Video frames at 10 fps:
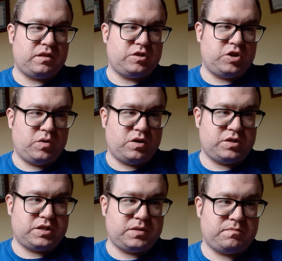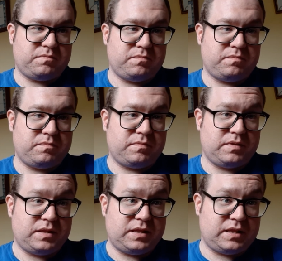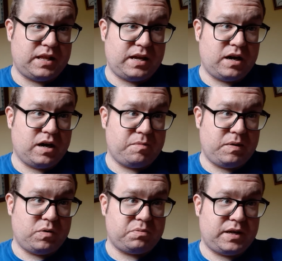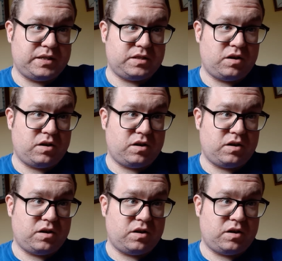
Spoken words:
tuners, they gotta be replaced.